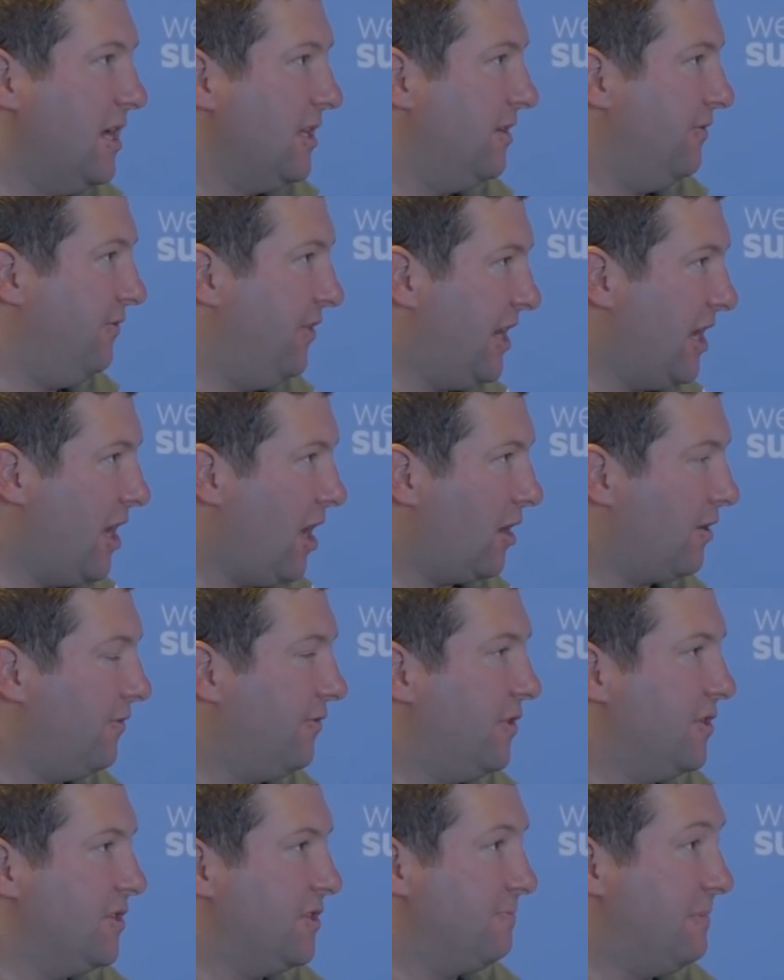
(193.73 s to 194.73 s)
the
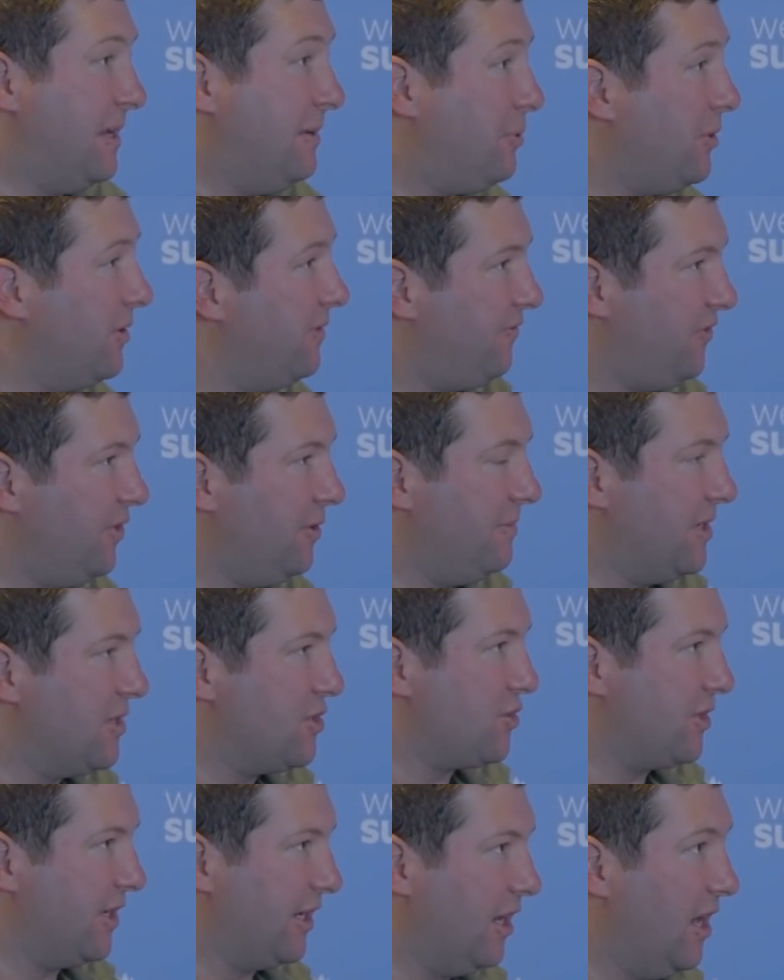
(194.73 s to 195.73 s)
videographers, people in the film
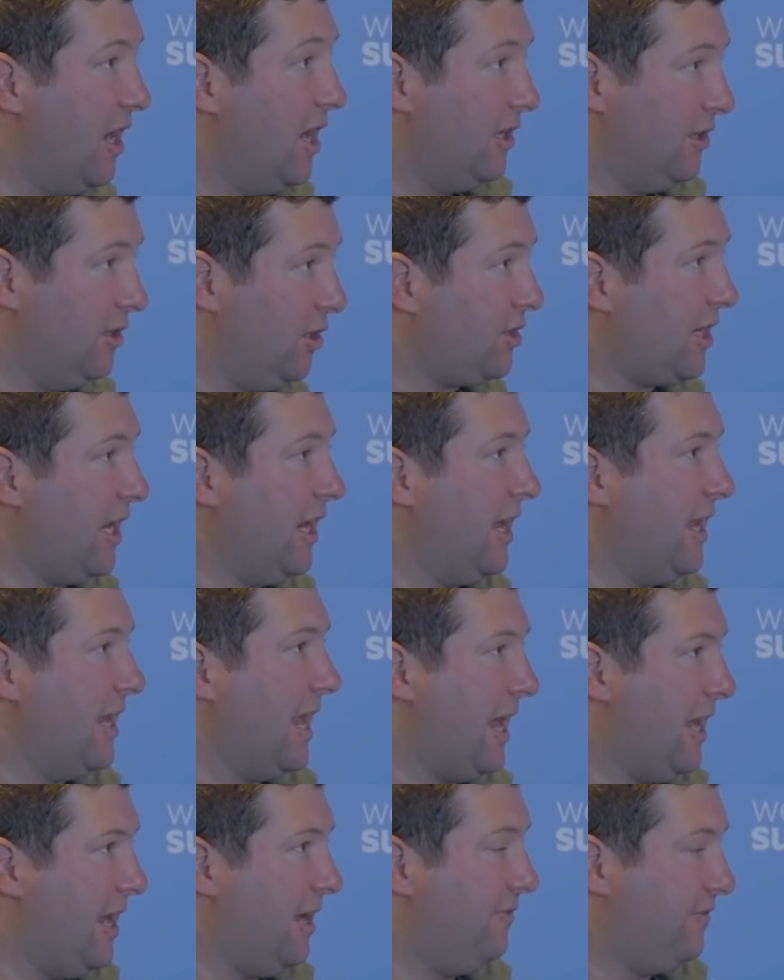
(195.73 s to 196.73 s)
industry, looking at
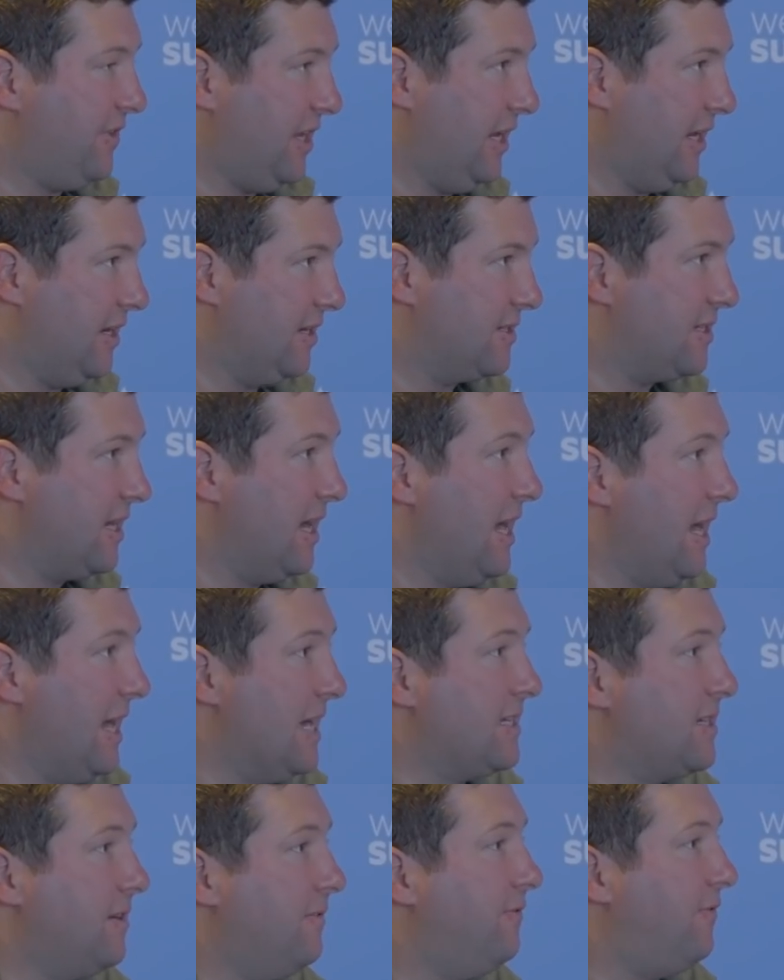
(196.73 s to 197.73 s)
N F Ts
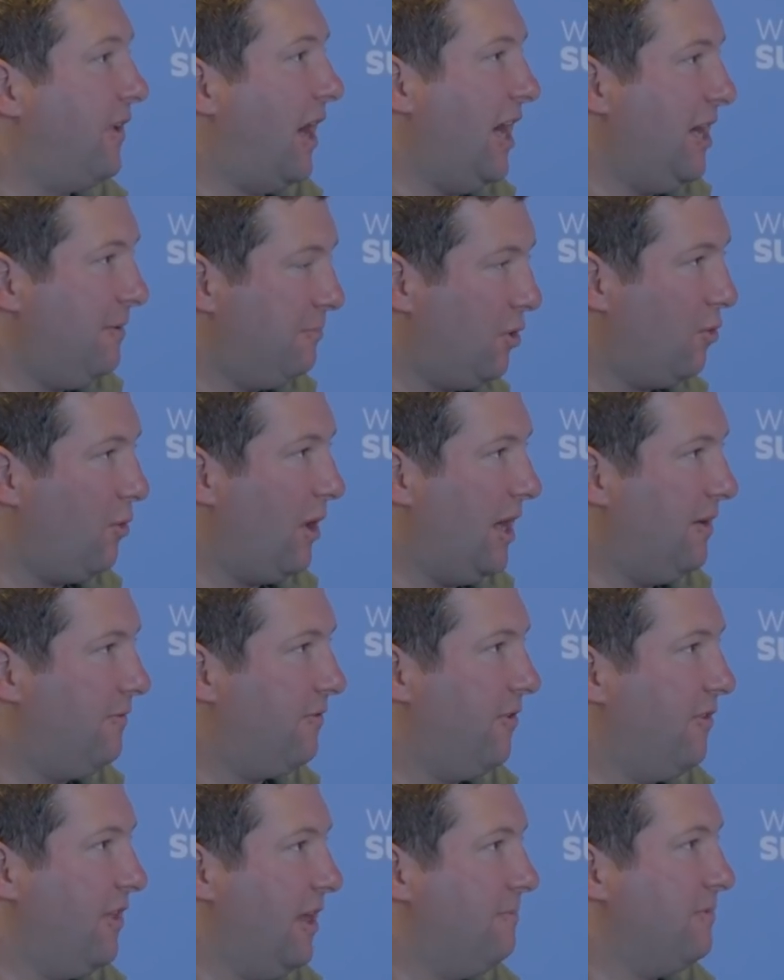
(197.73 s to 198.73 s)
as a viable way
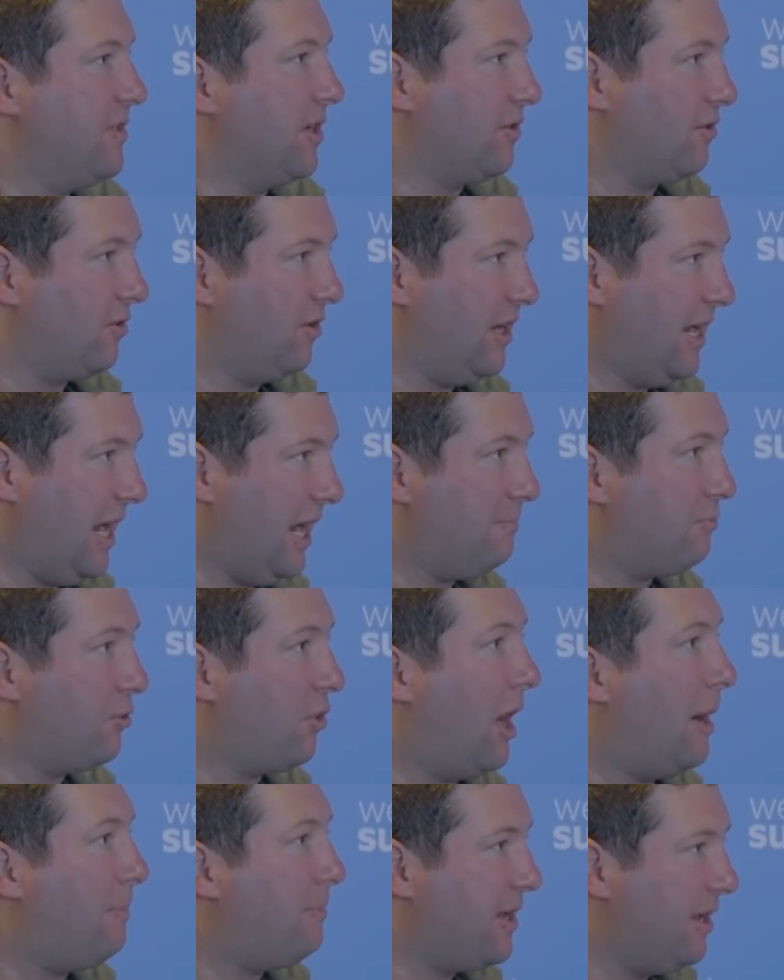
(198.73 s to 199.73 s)
for them to create
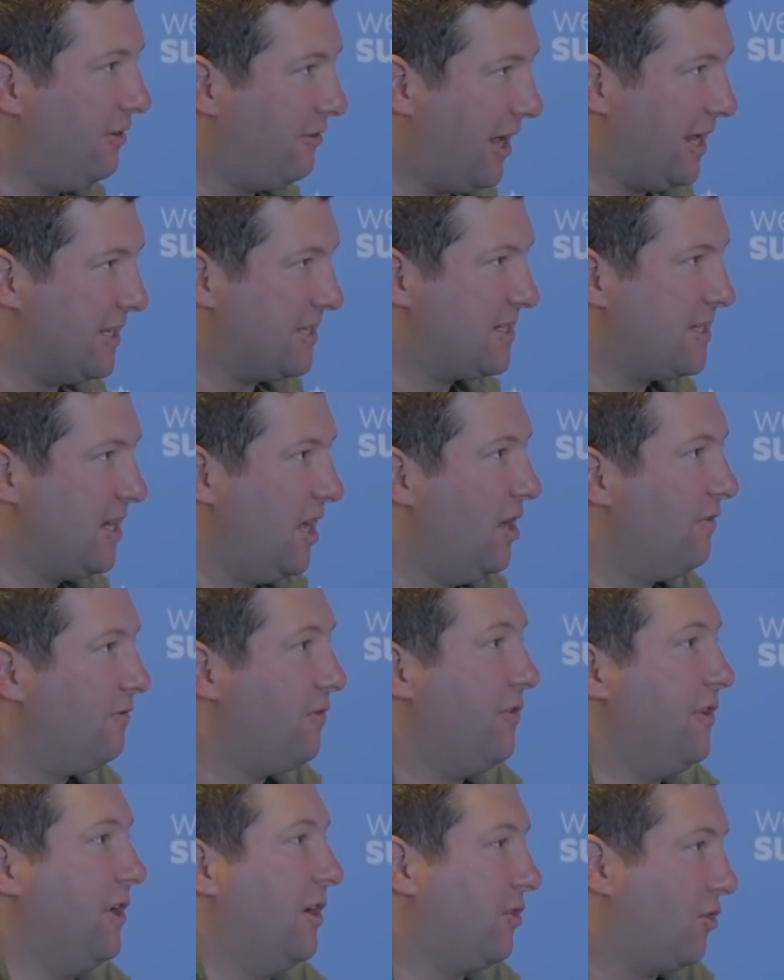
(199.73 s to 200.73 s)
property rights
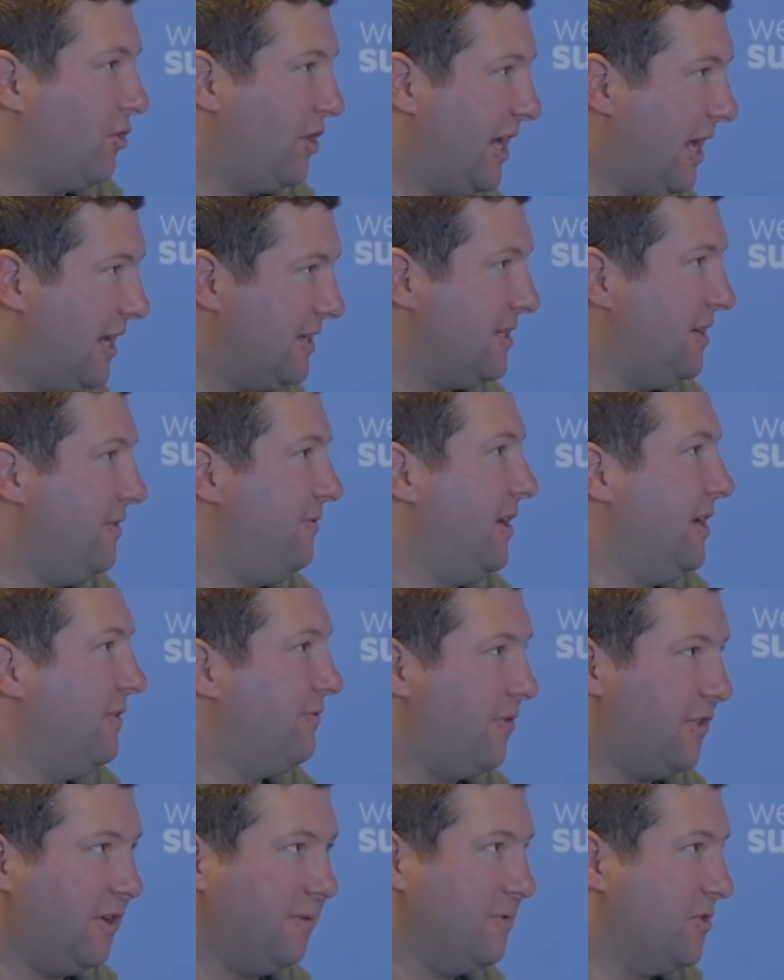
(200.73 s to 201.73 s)
for their creativity,
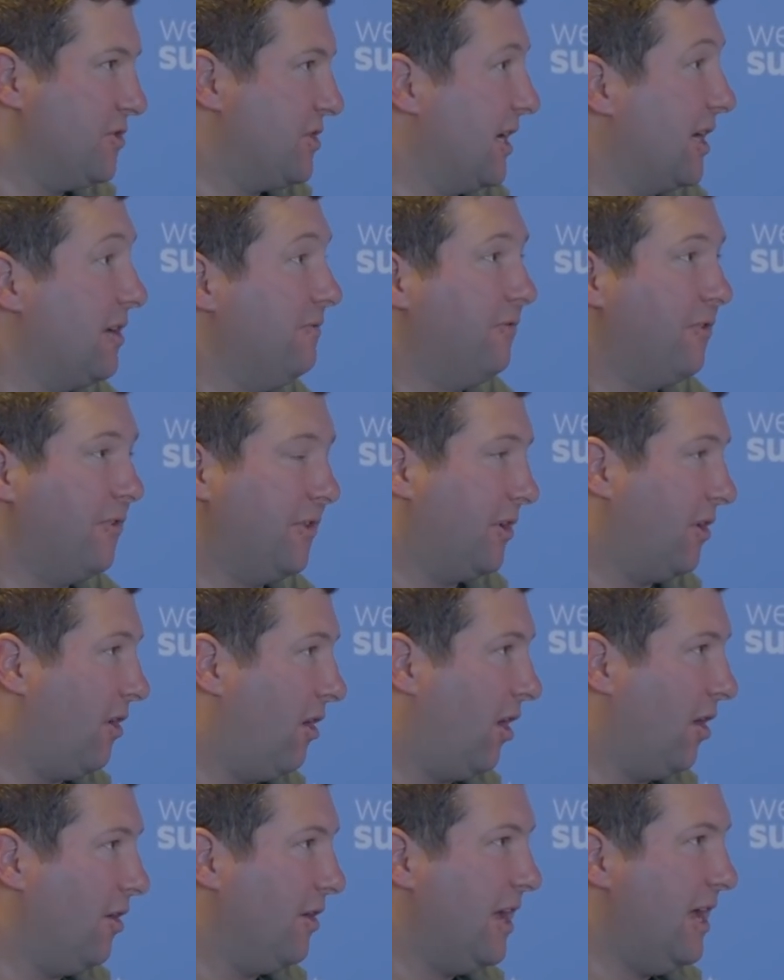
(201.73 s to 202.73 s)
for their music, and for their
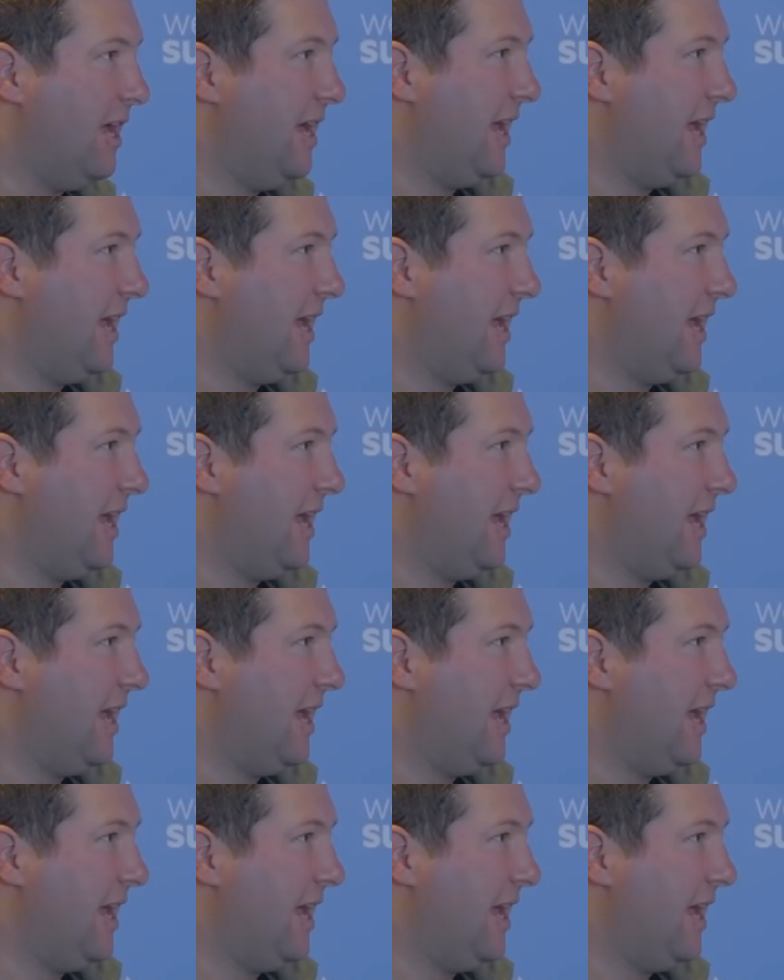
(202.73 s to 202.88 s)
art.